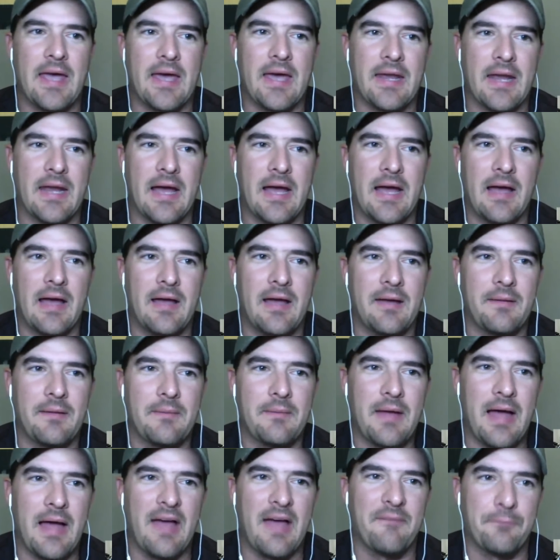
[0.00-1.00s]
and
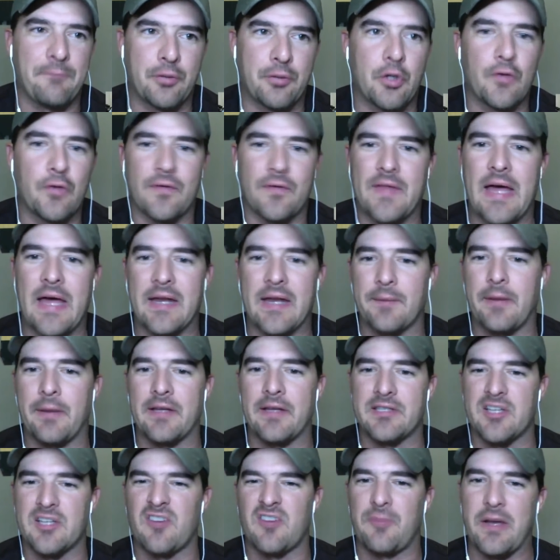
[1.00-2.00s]
I've proven
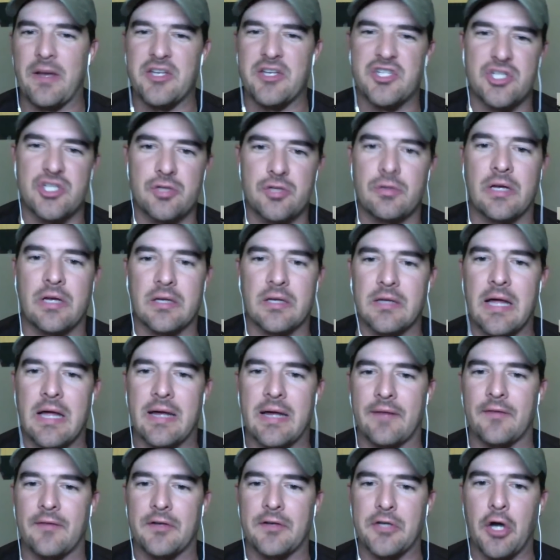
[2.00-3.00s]
that to myself by
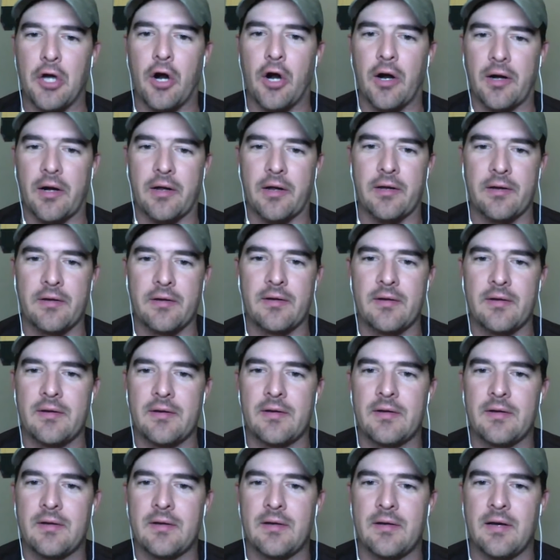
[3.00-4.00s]
shooting a lot in the dark.
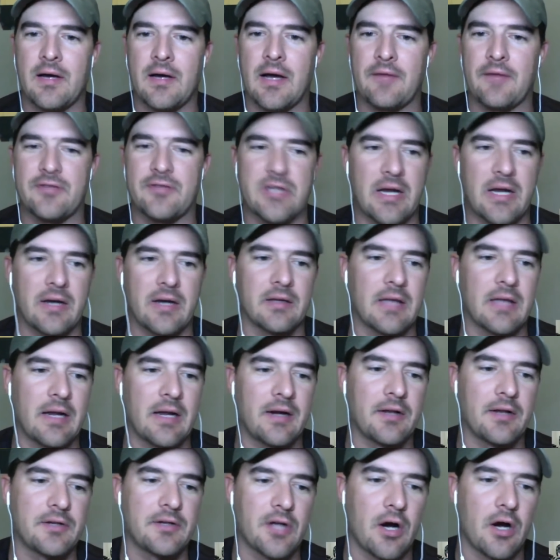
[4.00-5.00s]
Uh, I've
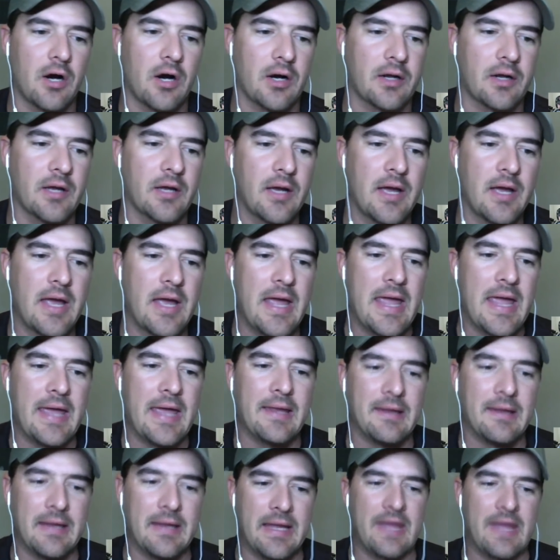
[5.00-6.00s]
shot a lot in the dark.
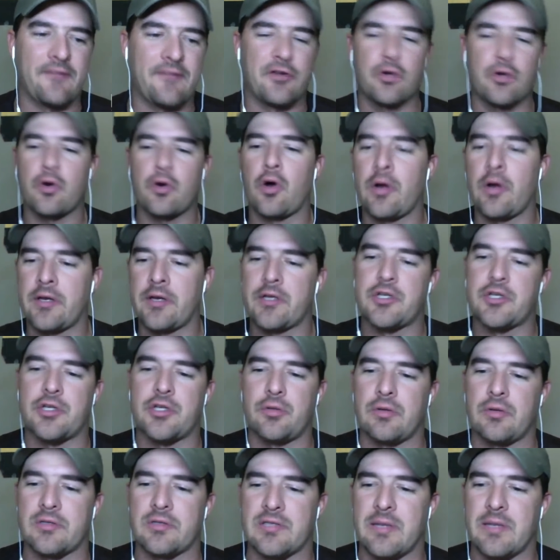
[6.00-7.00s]
If you're going to shoot
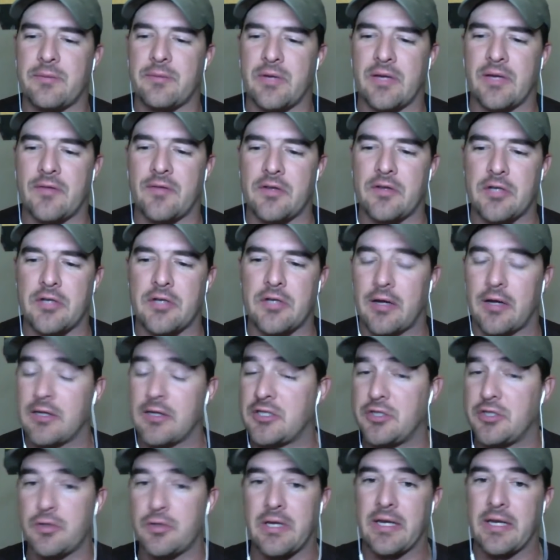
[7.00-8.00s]
at something in the dark that
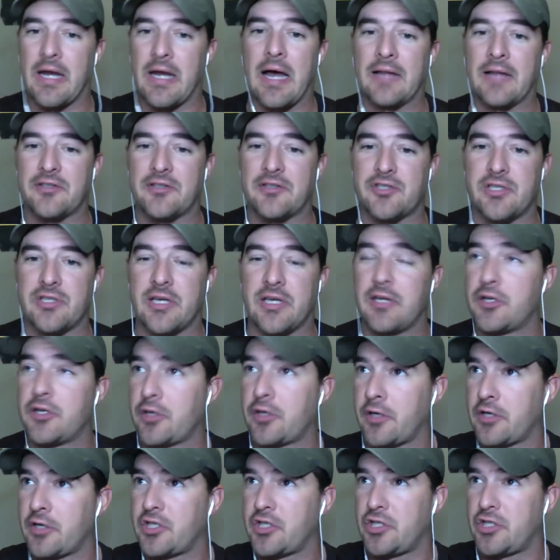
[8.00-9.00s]
you cannot see, and you're going
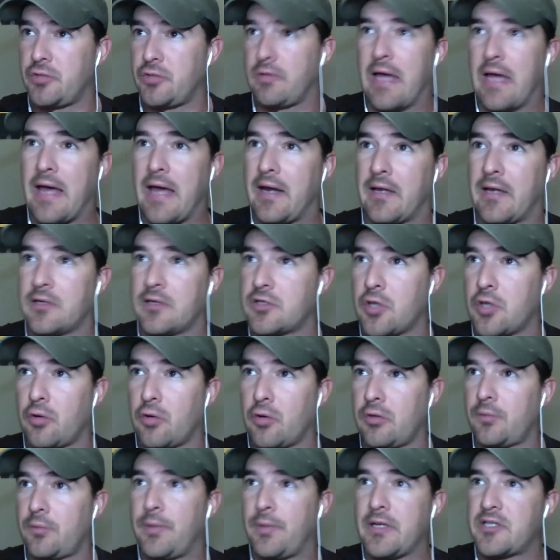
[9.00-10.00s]
to shoot at it in total
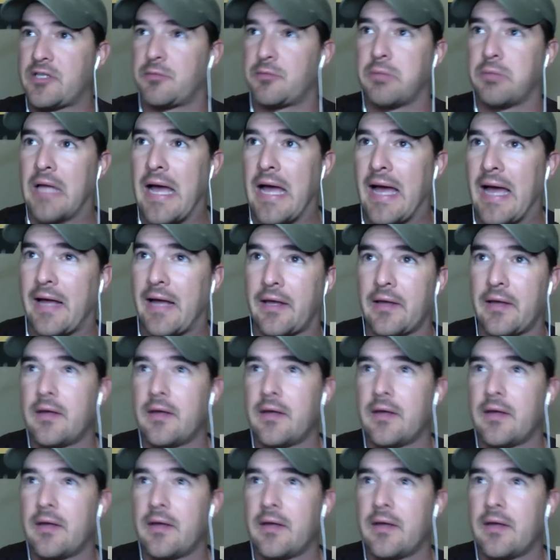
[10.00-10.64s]
pitch black,